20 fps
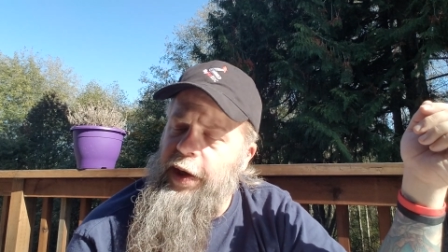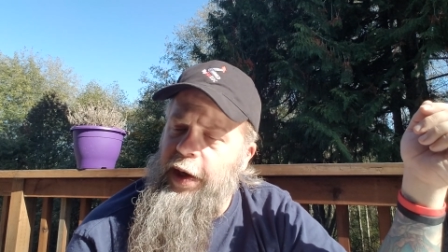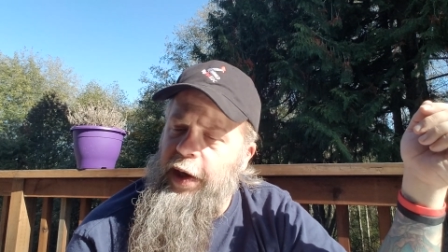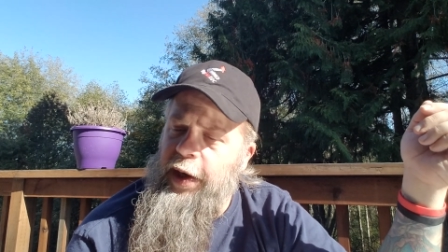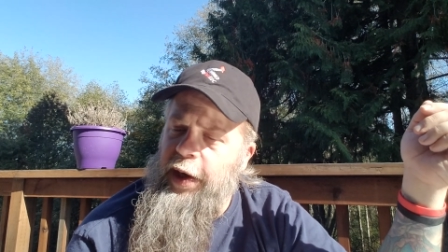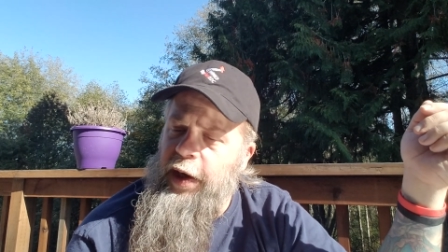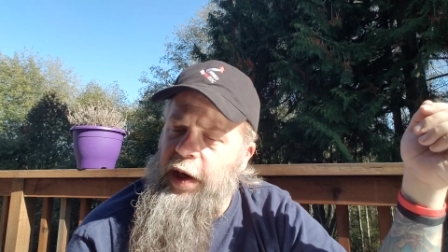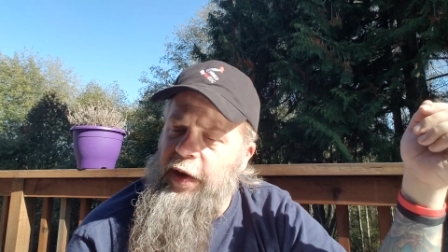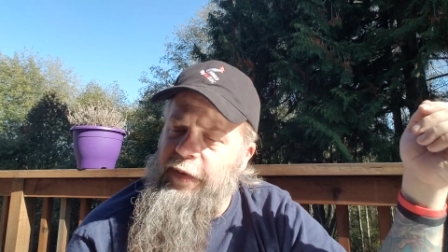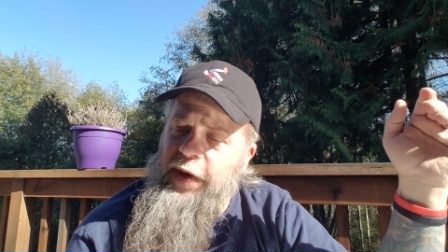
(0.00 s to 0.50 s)

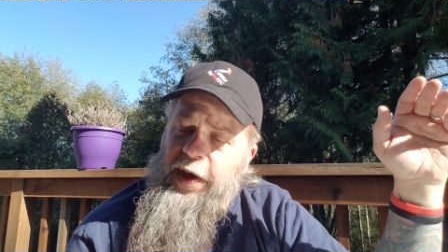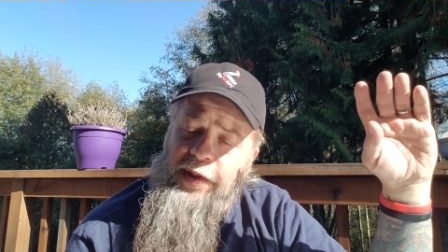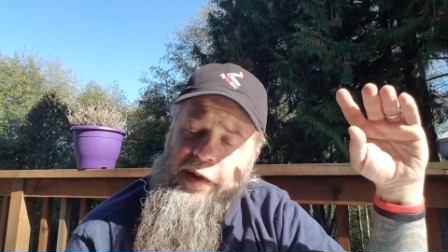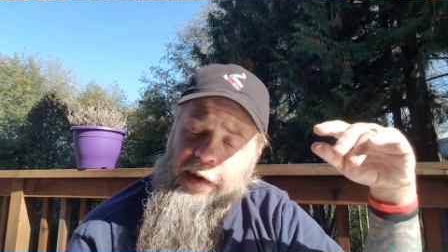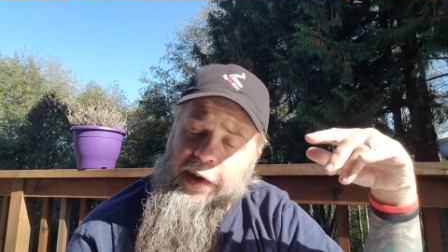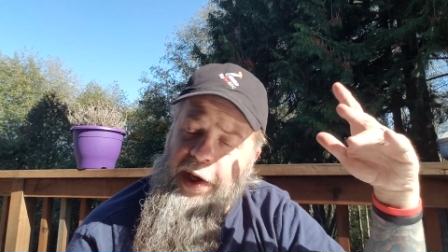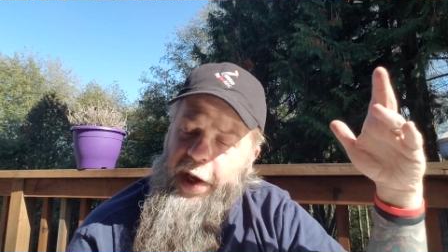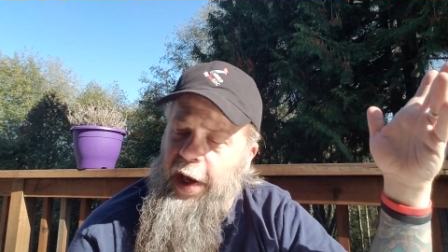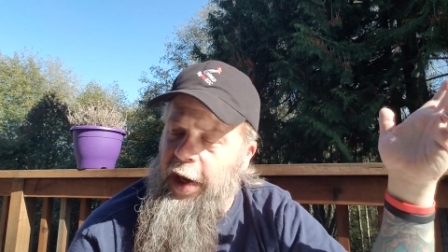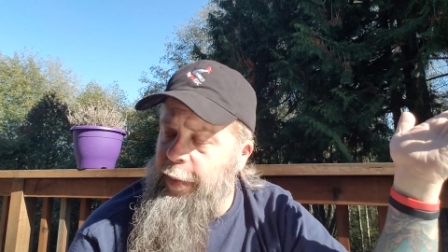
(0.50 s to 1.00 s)
and I've had their
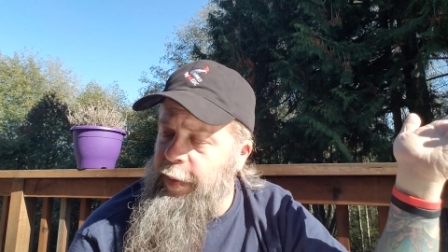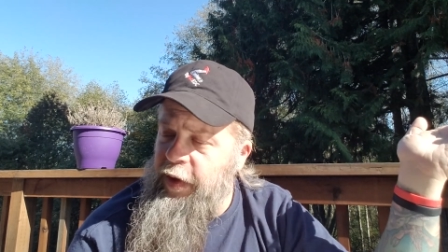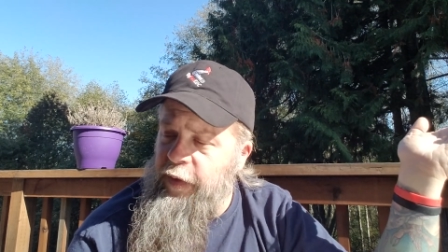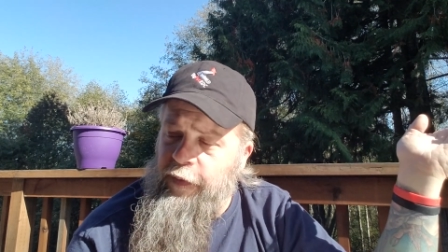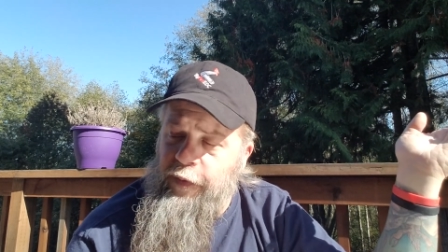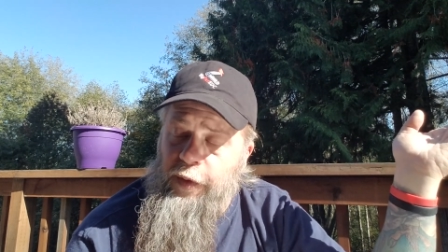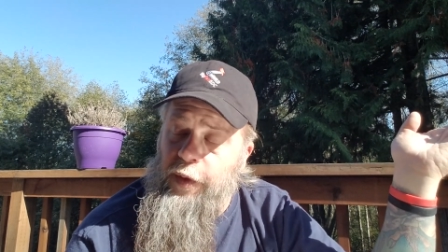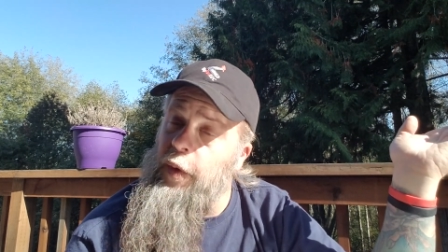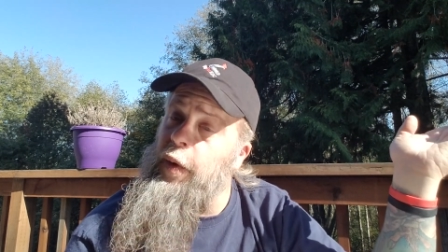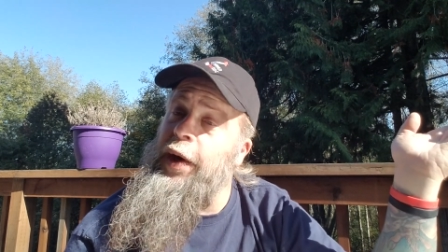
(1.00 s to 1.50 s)
Cayman
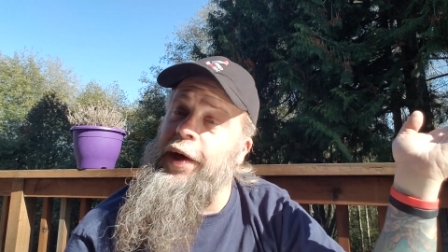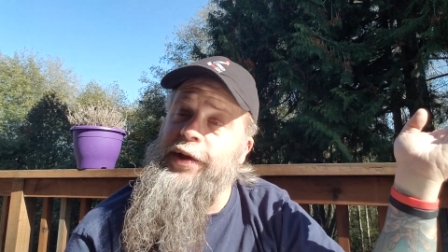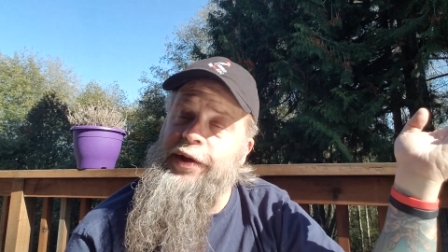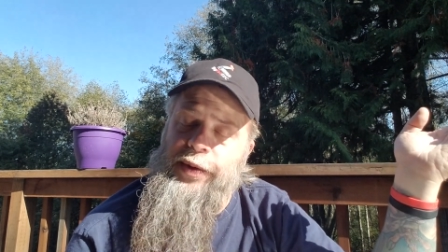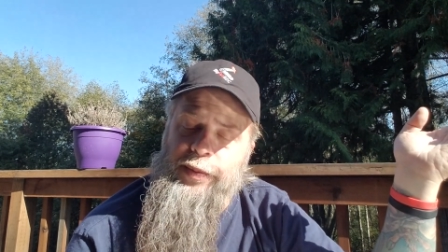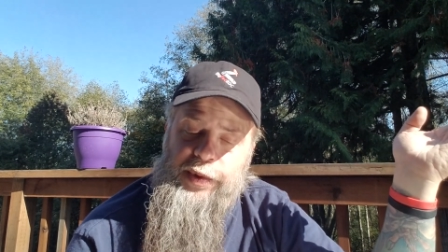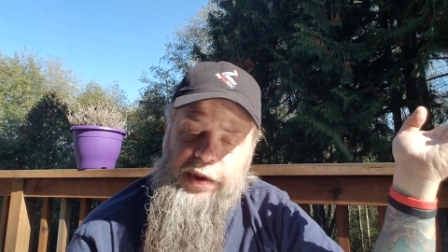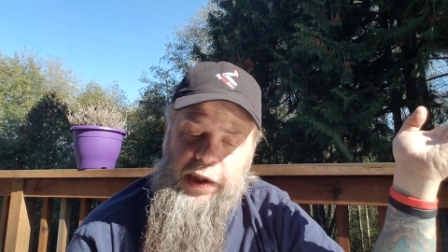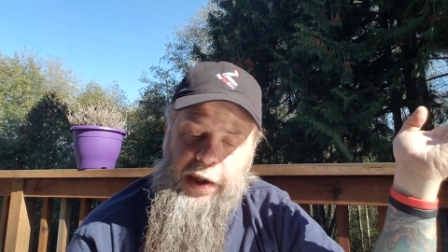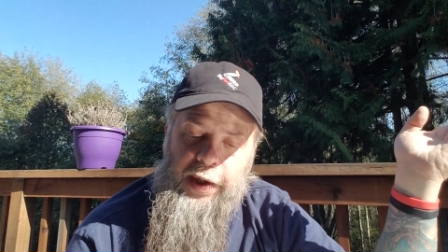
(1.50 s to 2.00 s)
for quite
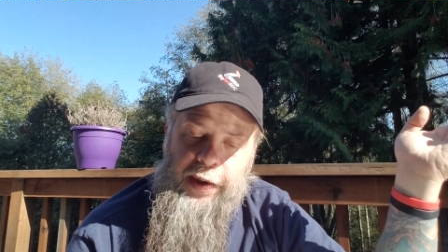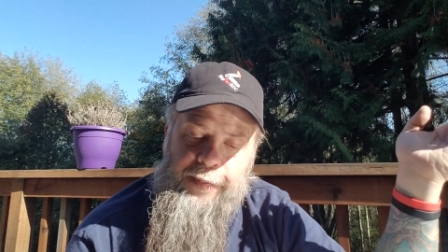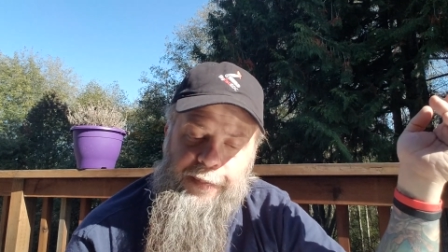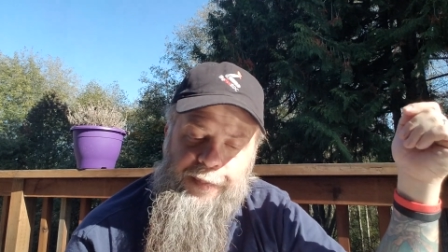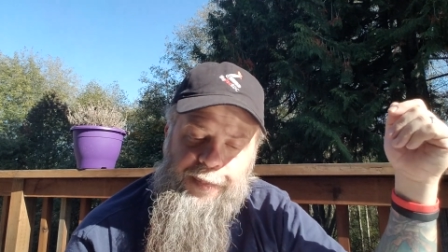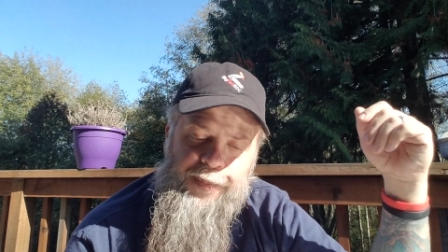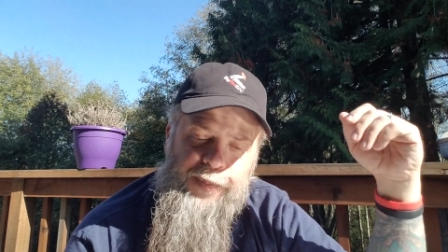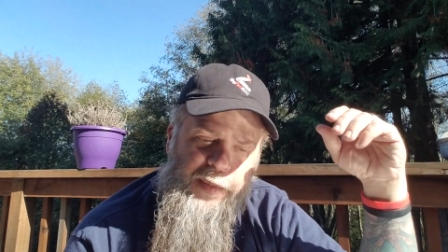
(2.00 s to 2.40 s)
some time.